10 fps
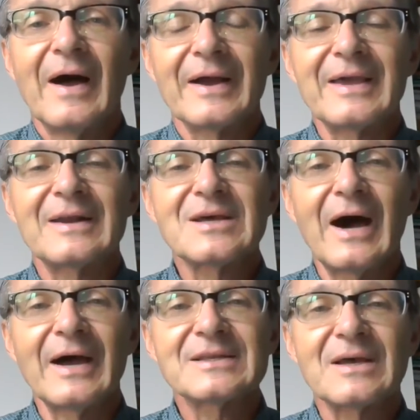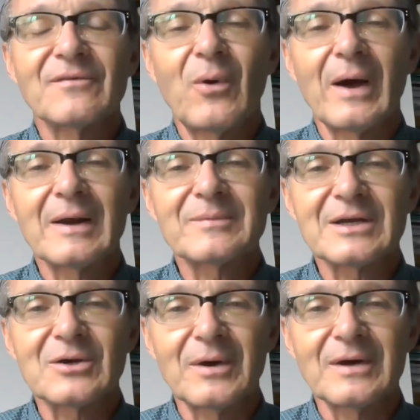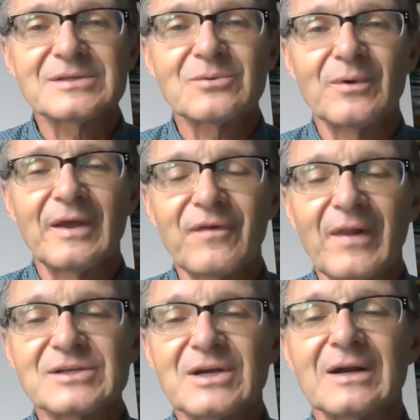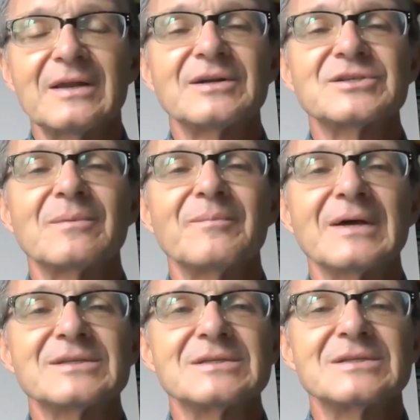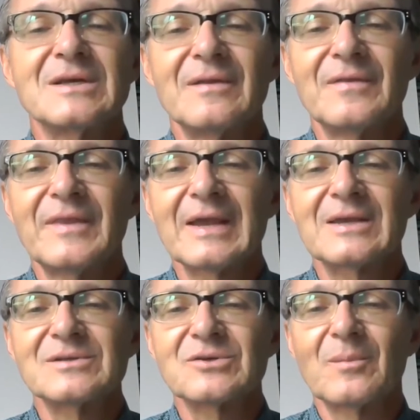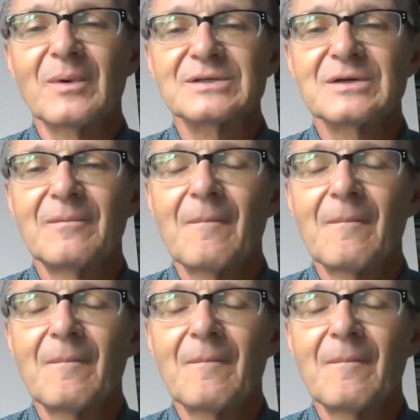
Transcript: Again, it's Heinz of QuantumQik Careers with a flashcard leadership message. Thank you so much.